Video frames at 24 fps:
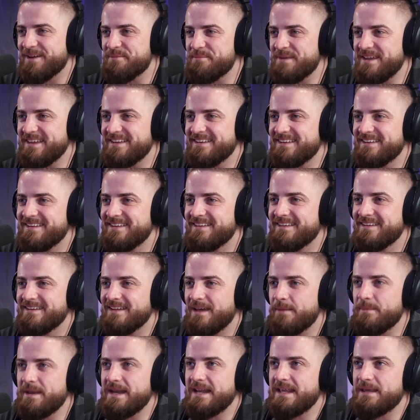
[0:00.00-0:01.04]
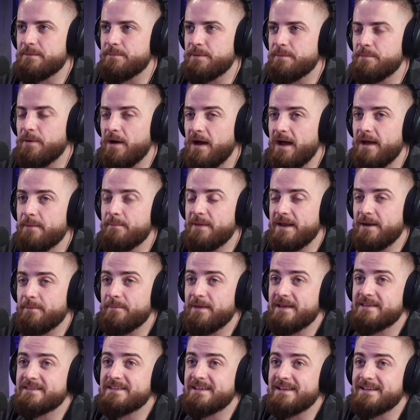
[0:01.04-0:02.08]
I mean, it can be. I mean, I'm
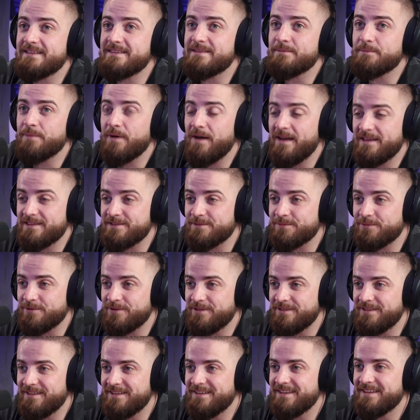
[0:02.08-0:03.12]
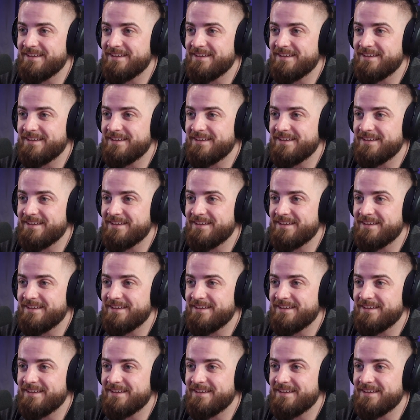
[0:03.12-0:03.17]
not saying it's impossible.